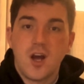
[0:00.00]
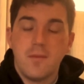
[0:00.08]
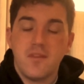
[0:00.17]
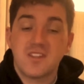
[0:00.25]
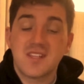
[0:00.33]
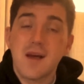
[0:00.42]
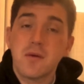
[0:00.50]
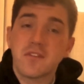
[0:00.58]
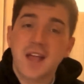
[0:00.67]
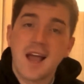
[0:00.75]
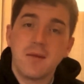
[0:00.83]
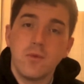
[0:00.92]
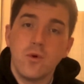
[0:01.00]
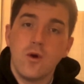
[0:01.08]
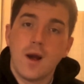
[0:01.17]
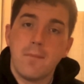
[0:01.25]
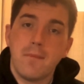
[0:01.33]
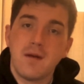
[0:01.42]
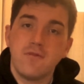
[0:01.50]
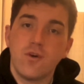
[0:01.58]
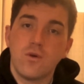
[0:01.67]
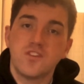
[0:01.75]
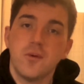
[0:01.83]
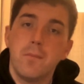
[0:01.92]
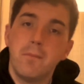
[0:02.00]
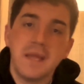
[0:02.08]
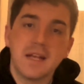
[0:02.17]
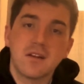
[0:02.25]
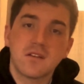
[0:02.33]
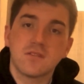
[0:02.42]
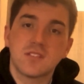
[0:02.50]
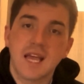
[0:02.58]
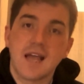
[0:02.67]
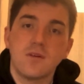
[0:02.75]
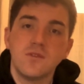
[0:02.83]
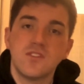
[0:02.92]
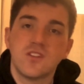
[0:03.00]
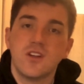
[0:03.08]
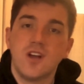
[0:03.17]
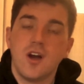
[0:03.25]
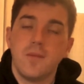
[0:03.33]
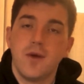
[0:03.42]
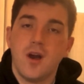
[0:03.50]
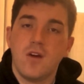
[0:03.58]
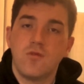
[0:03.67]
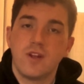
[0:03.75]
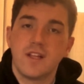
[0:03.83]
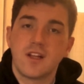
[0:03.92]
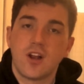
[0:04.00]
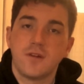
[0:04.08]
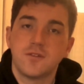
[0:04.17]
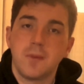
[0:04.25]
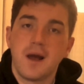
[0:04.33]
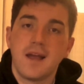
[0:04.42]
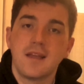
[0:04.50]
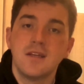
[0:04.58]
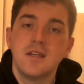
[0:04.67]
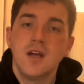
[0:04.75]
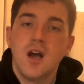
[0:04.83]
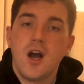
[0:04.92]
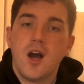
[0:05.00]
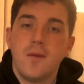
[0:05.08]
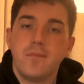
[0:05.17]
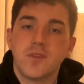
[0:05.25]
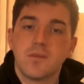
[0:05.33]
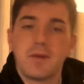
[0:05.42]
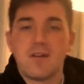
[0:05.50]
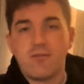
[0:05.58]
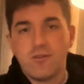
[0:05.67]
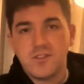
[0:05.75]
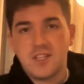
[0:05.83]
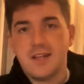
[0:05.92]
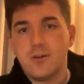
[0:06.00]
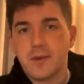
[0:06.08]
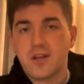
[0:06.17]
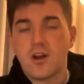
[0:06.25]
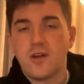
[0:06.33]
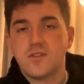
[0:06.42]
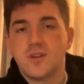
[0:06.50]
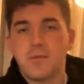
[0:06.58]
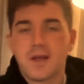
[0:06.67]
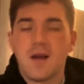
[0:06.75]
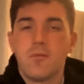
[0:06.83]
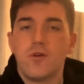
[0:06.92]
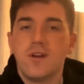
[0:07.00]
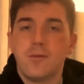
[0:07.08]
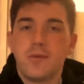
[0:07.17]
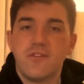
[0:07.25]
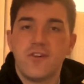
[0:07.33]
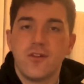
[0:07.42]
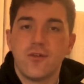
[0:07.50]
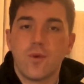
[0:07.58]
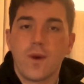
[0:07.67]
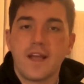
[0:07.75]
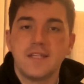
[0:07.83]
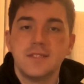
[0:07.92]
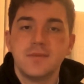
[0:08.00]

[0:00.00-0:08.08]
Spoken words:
The town of Canmore and Banff are also big towns that are really close by. Banff obviously a little bit closer, Canmore a little bit further away.